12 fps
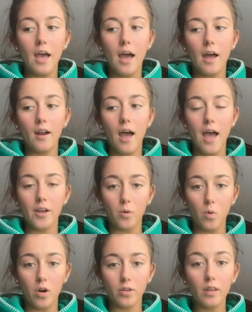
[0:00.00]
at higher
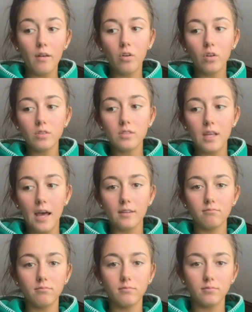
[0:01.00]
water levels,
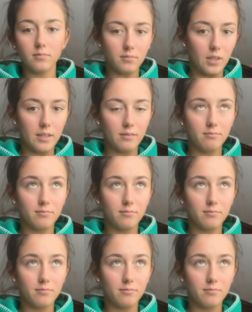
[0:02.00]
that like